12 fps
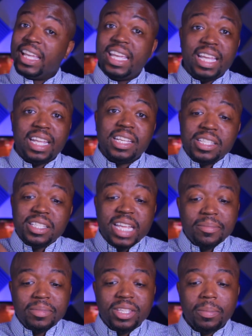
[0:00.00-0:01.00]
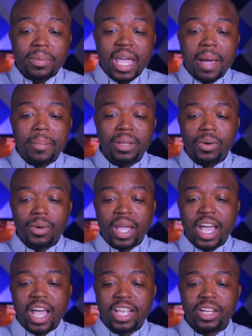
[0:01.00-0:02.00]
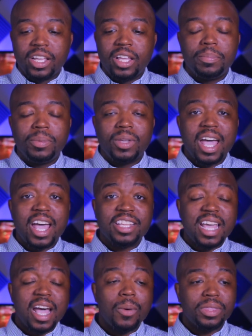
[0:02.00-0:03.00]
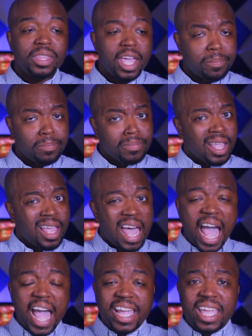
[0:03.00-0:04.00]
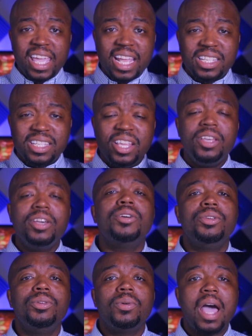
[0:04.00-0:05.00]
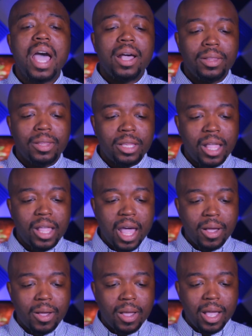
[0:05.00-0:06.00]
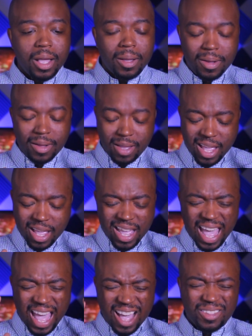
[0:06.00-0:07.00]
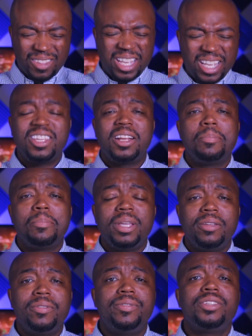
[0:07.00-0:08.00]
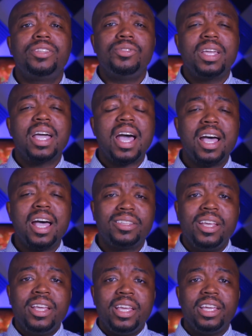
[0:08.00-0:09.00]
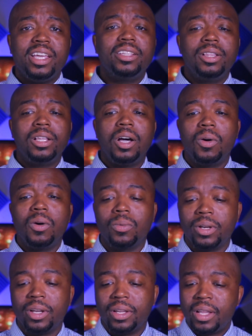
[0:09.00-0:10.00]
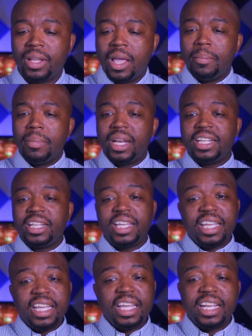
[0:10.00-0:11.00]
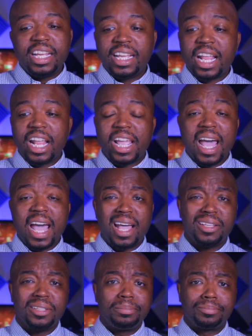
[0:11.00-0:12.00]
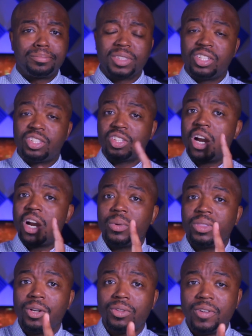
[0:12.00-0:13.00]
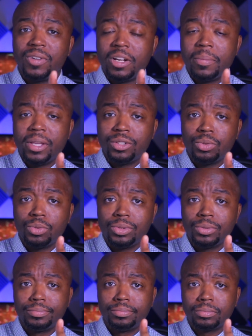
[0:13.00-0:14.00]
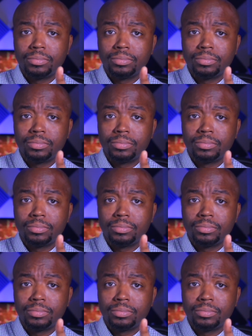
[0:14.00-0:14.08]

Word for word: Again, seven step guide below, guys, gonna help you guys out. I can't tell you how how how how that's gonna benefit you guys in the long run. But at the end of the day, guys, start with those fundamentals,